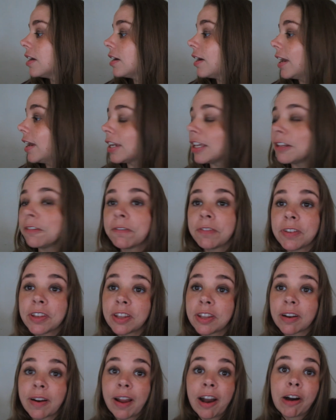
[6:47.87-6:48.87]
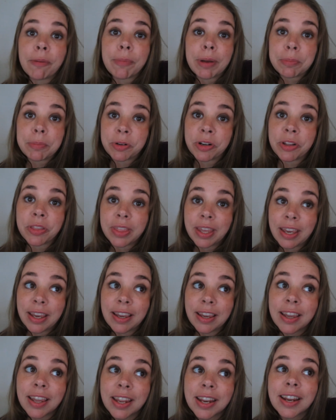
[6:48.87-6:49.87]
I can figure out my
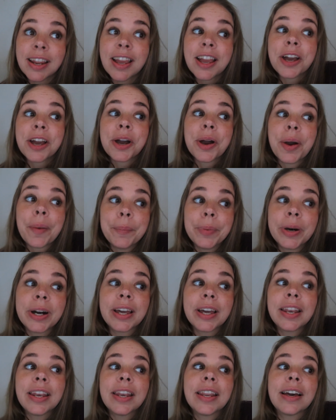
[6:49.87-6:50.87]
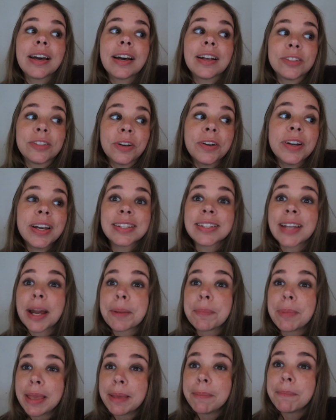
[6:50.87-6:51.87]
birthday but as long as
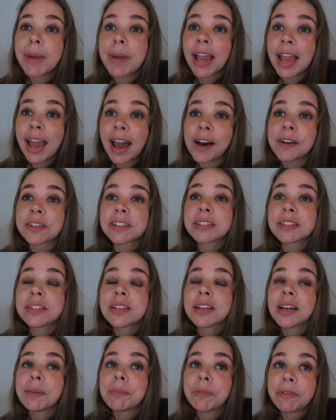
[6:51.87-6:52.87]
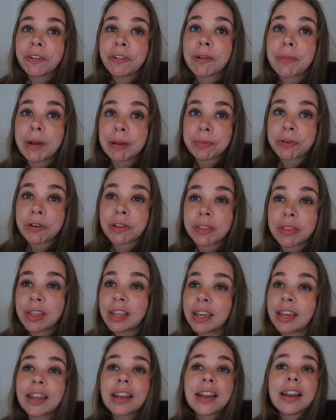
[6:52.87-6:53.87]
I'm in my house before my
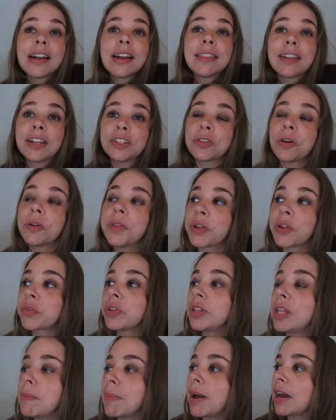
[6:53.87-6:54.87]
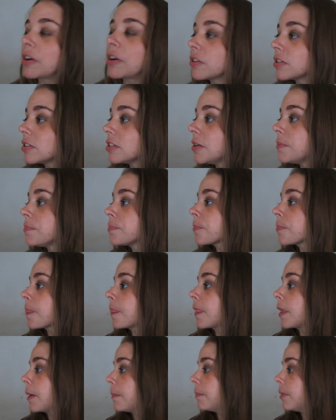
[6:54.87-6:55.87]
birthday, that's all that really matters.
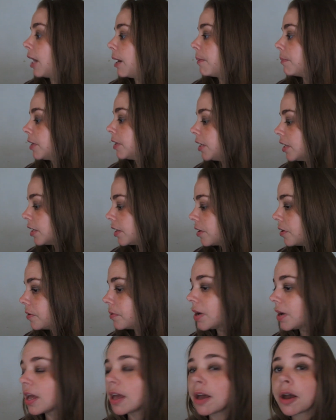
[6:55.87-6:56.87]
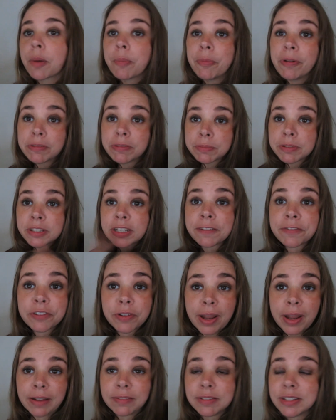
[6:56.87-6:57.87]
But I'm gonna go move some stuff
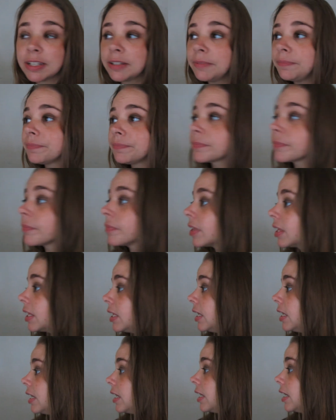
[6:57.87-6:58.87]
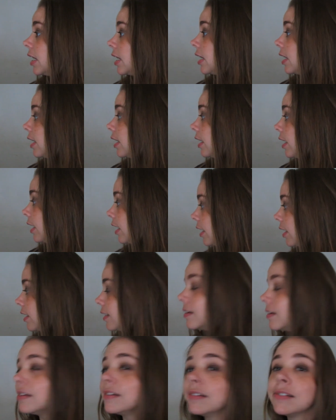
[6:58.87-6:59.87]
around
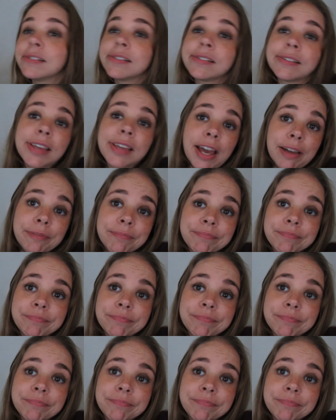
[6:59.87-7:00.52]
and yeah.